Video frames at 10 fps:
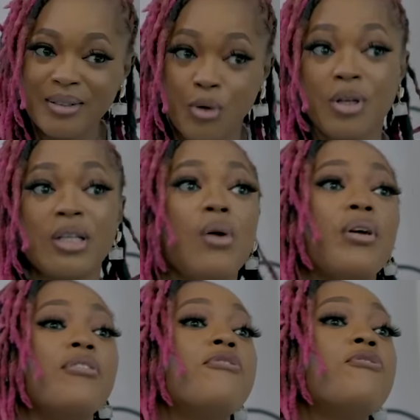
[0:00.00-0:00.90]
or you're now
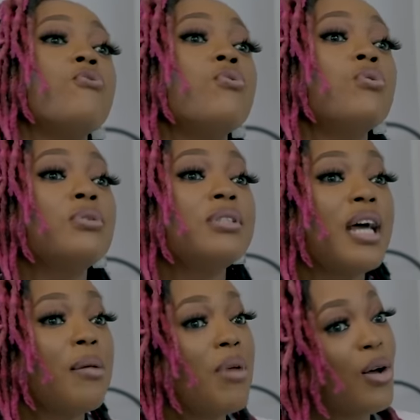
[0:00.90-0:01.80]
a
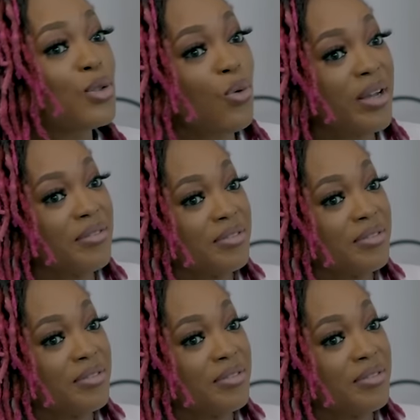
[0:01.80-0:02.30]
full-time housewife?